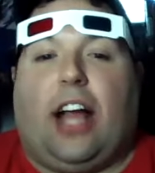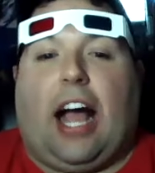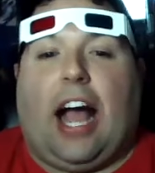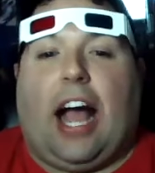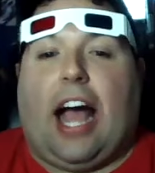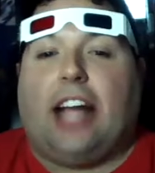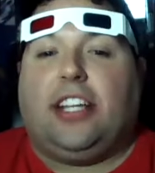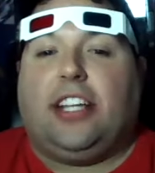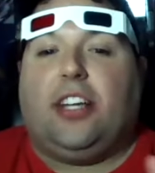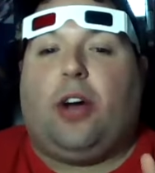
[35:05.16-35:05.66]

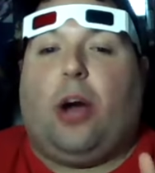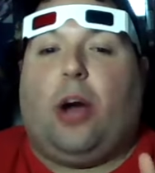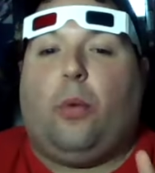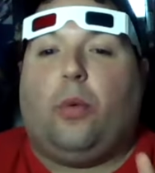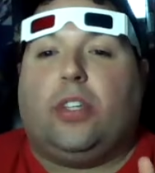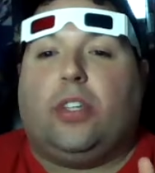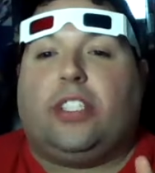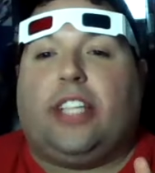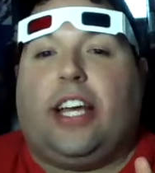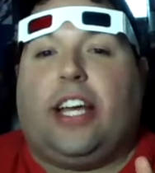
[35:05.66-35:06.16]
I do. I
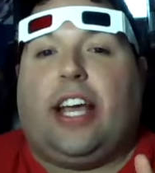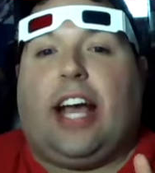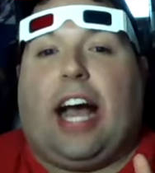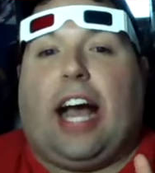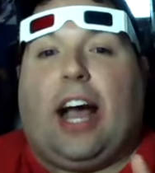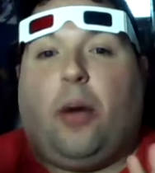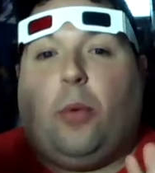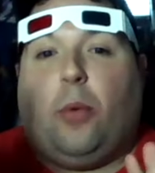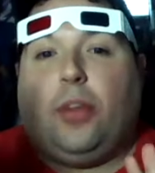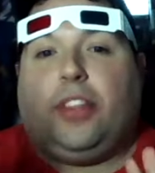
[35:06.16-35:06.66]
will say
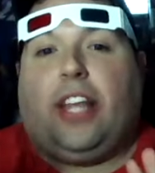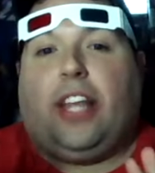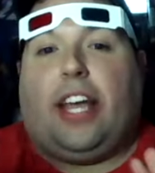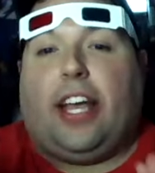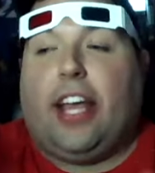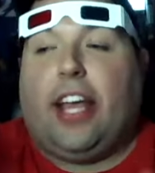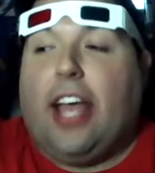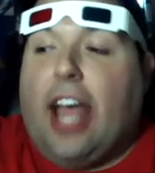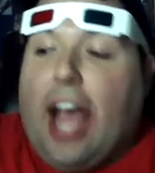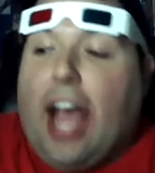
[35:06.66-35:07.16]
one
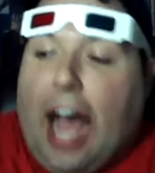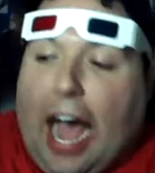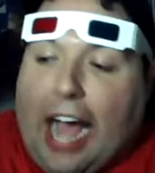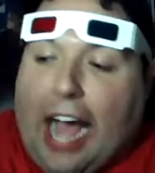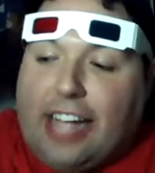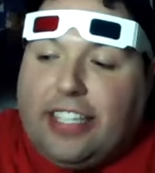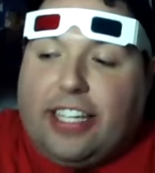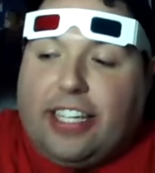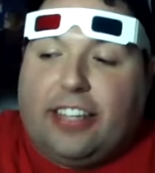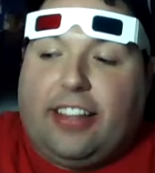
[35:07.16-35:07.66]
thing.
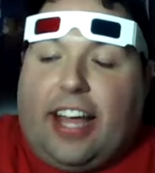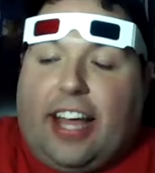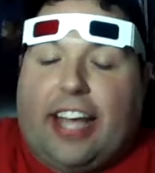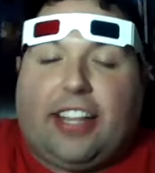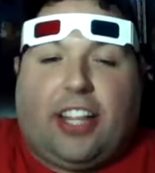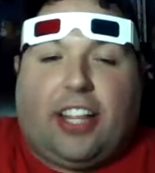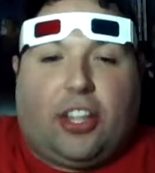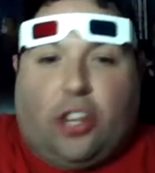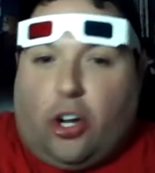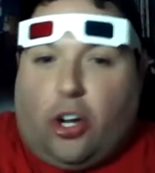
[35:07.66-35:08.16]
I did
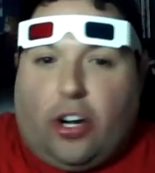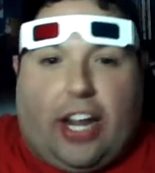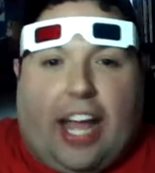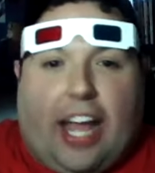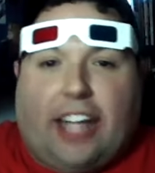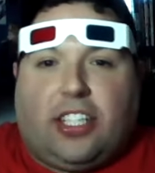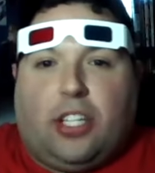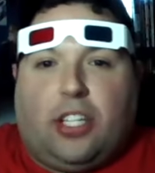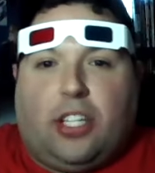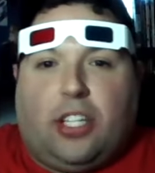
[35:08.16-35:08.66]
like the third
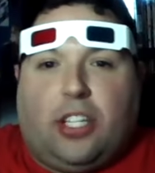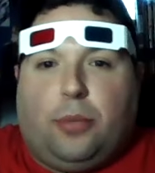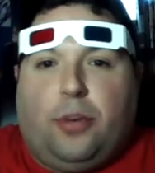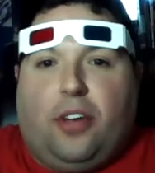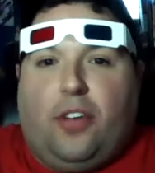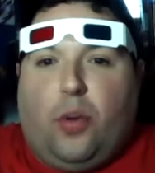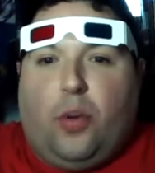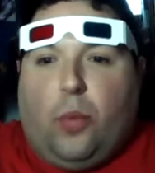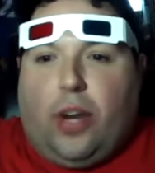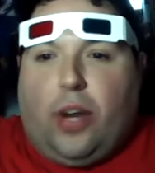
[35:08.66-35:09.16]
act of the
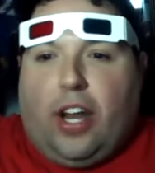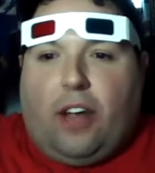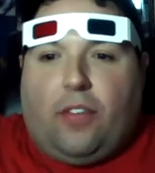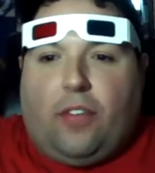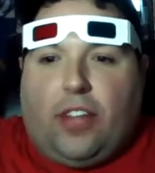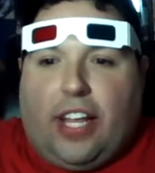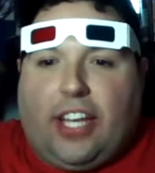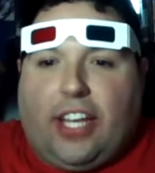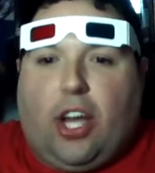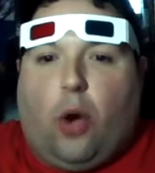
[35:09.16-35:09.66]
movie
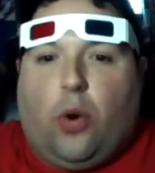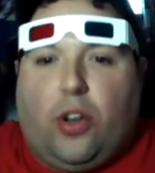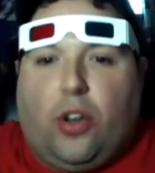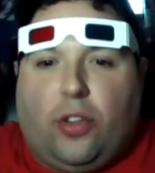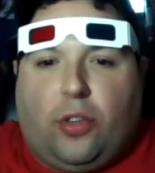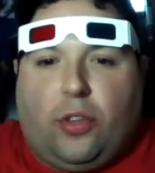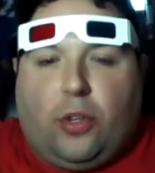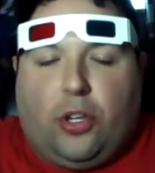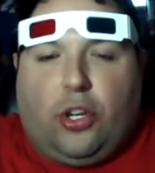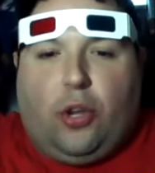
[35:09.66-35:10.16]
whenever they go to
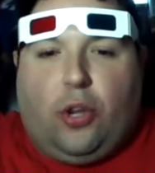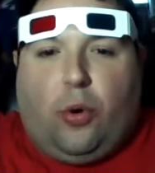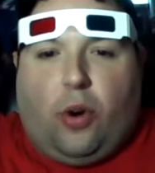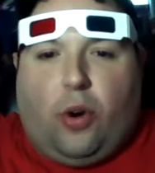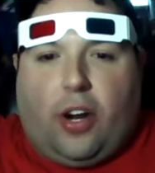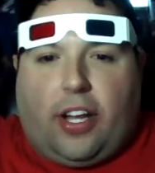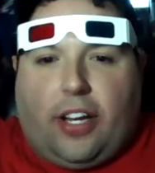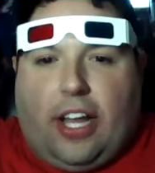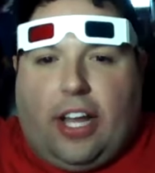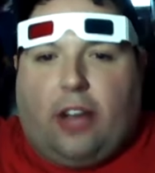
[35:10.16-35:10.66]
New
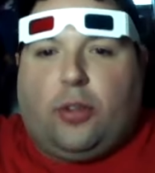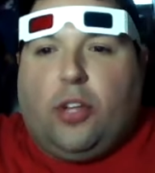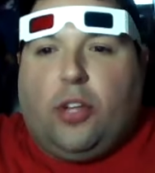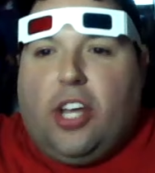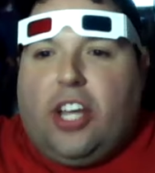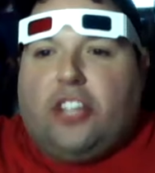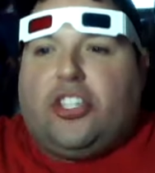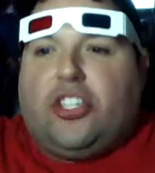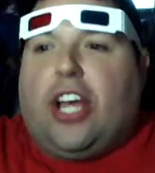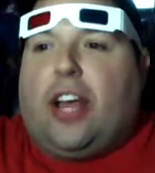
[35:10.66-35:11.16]
York and how
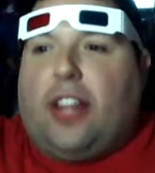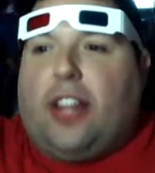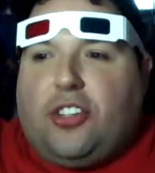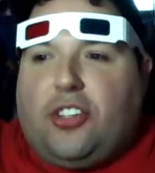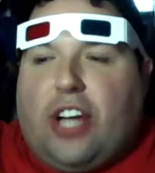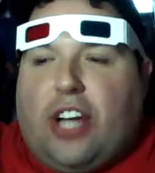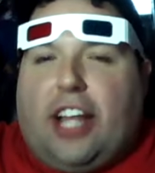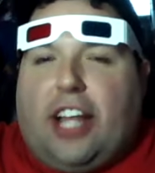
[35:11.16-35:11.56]
Jack, they try.